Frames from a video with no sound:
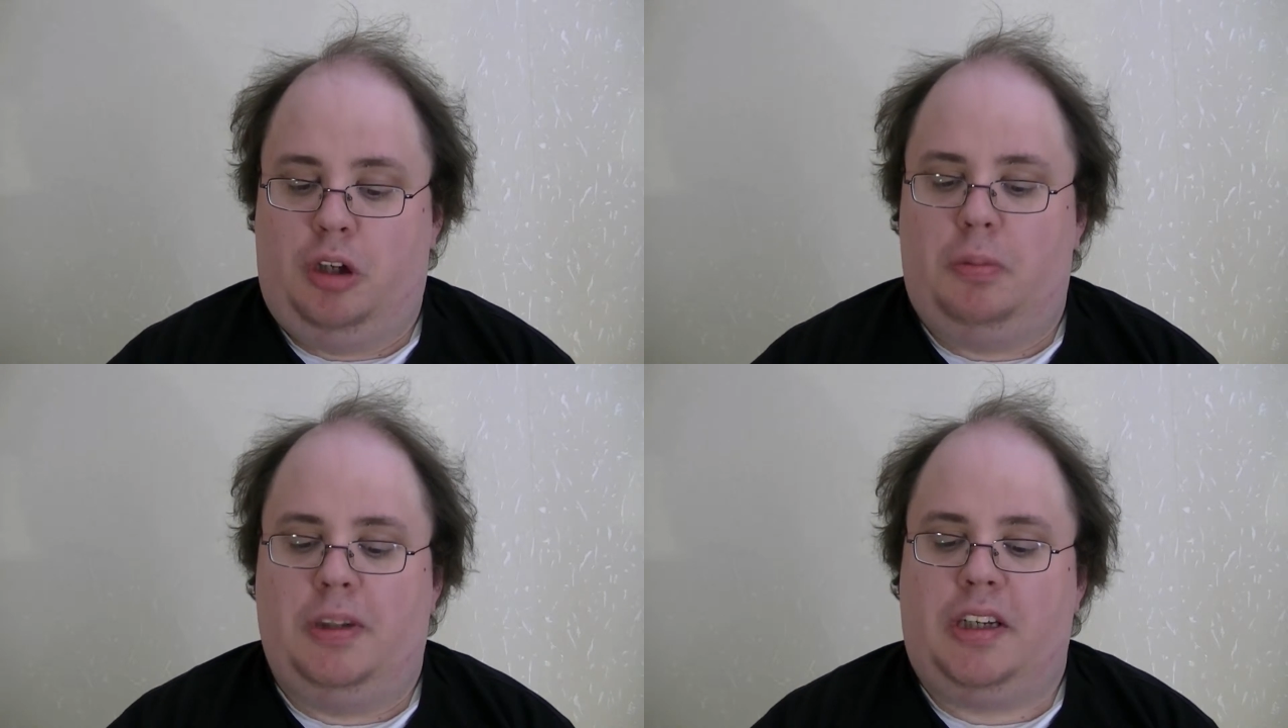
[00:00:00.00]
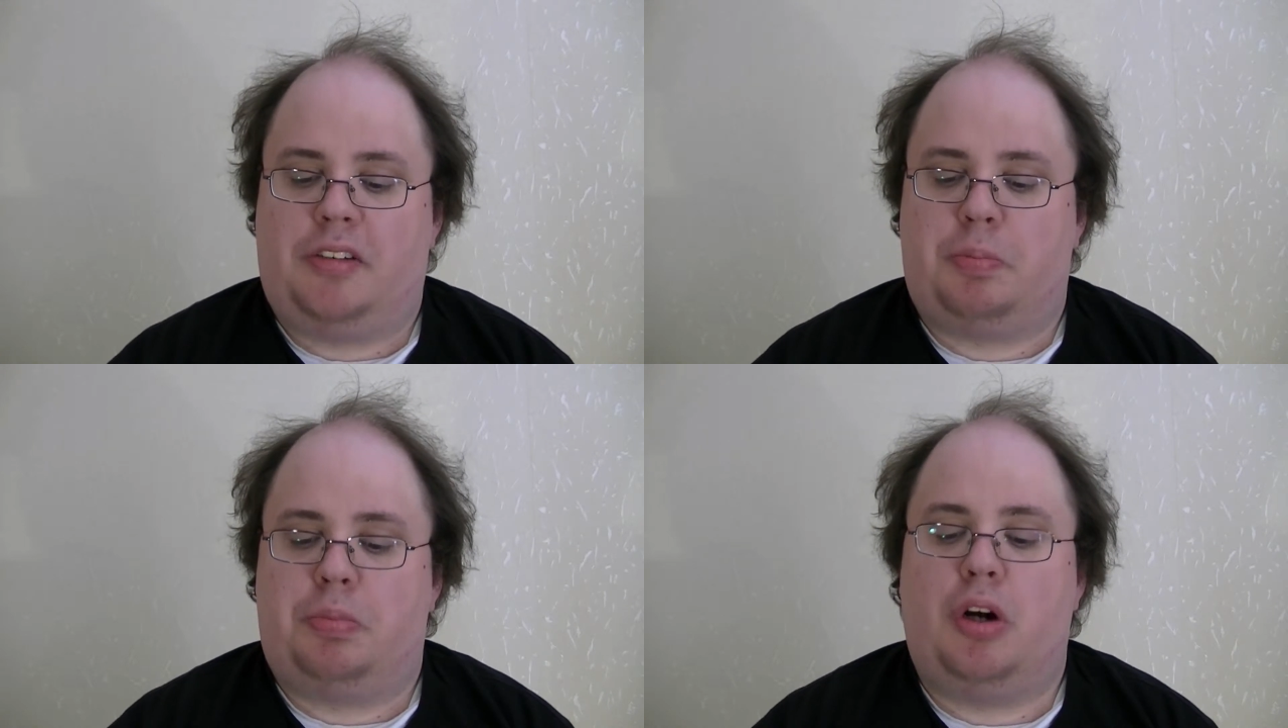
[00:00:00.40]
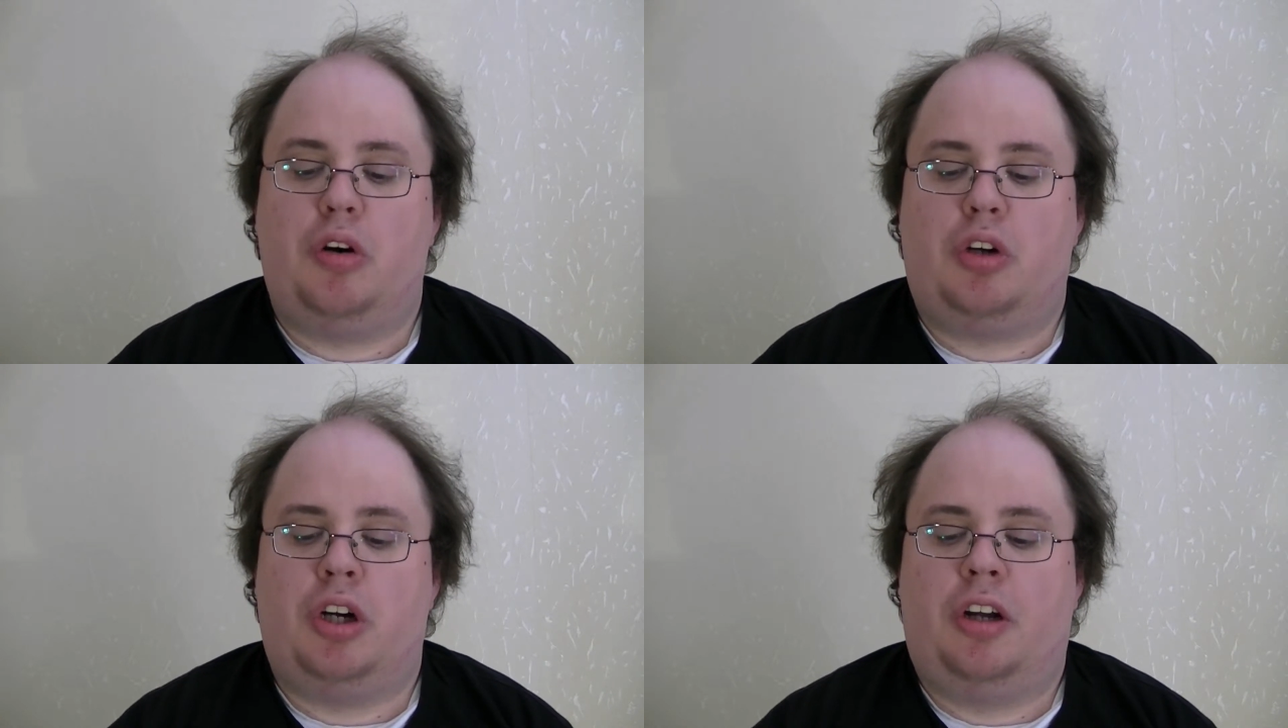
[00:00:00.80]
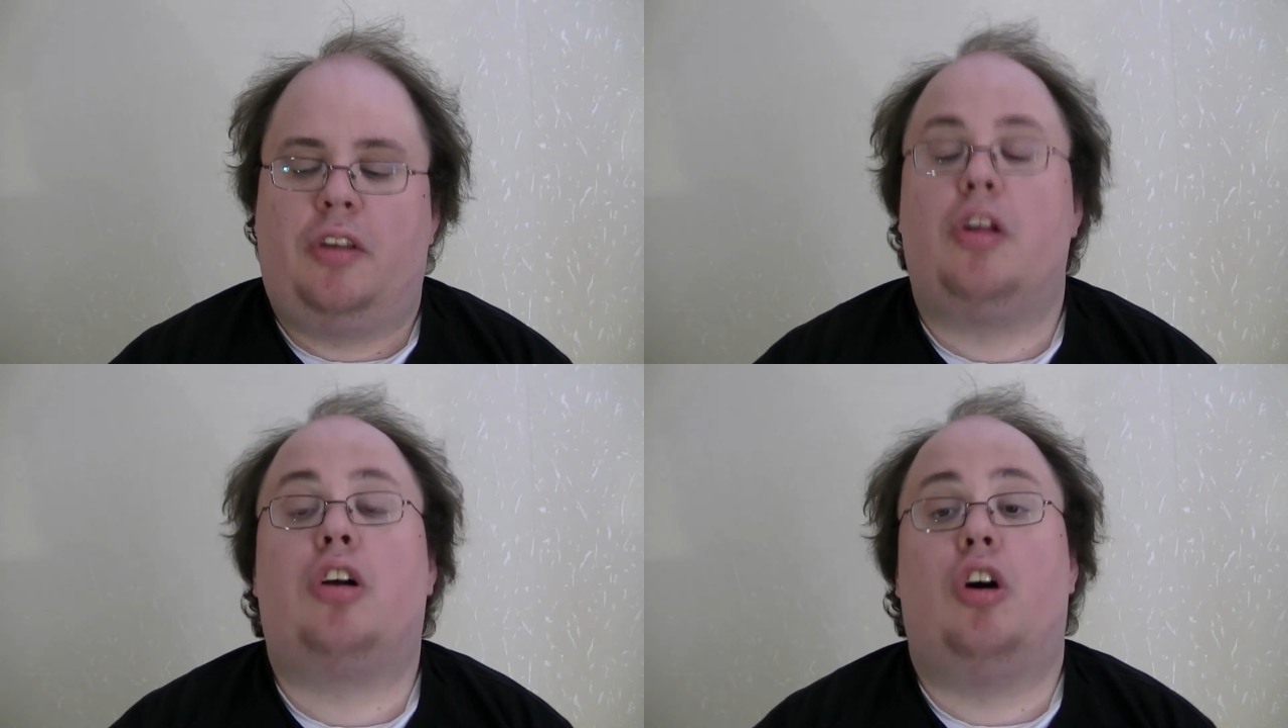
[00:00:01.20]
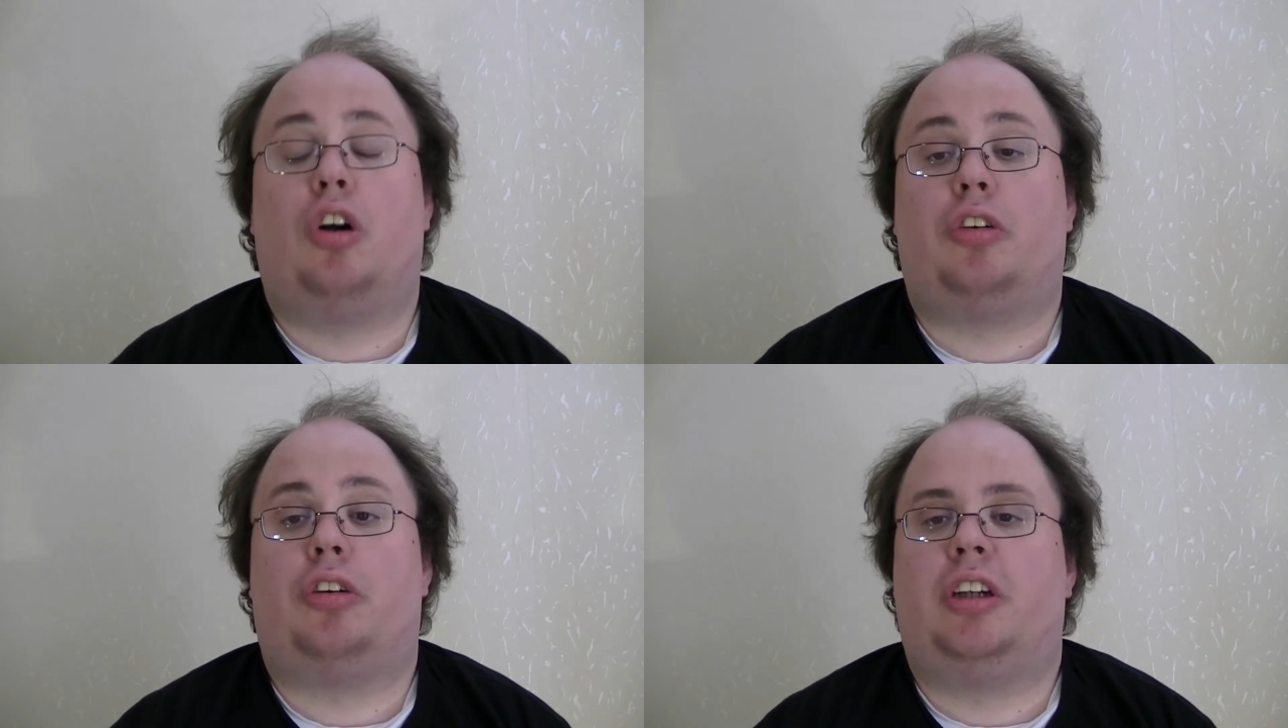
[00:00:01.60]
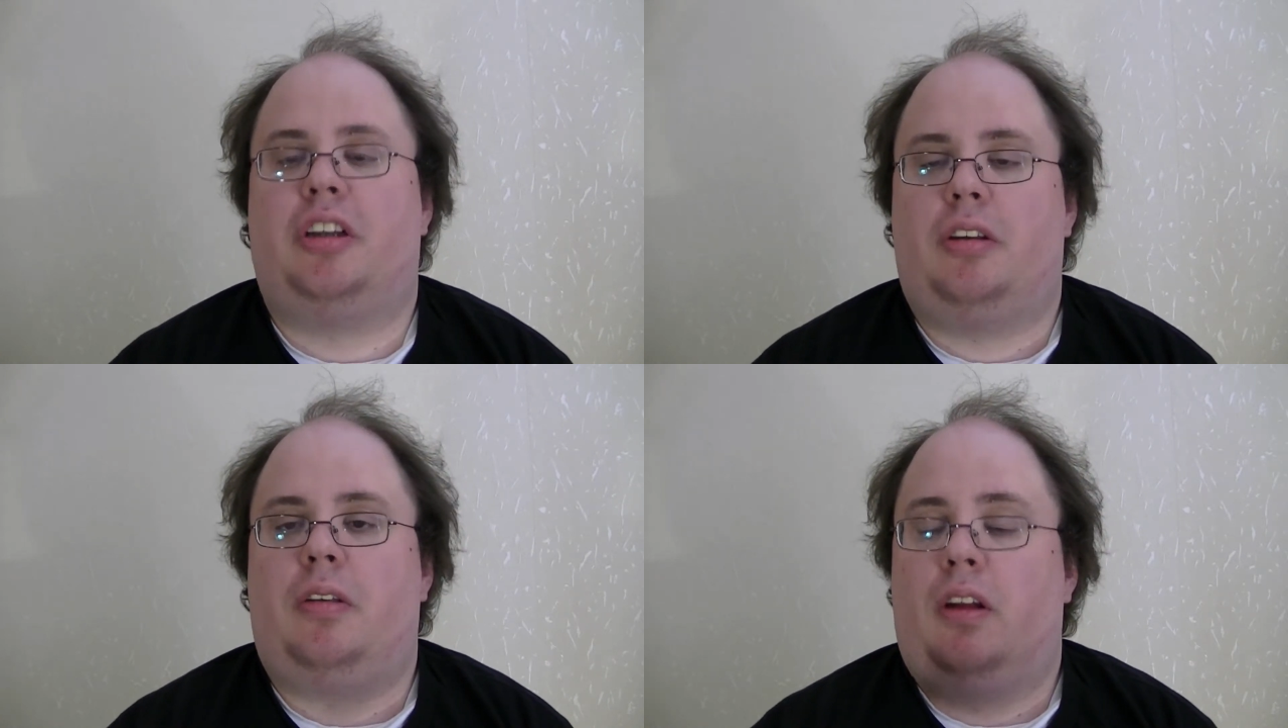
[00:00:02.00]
Obelix broke the cauldron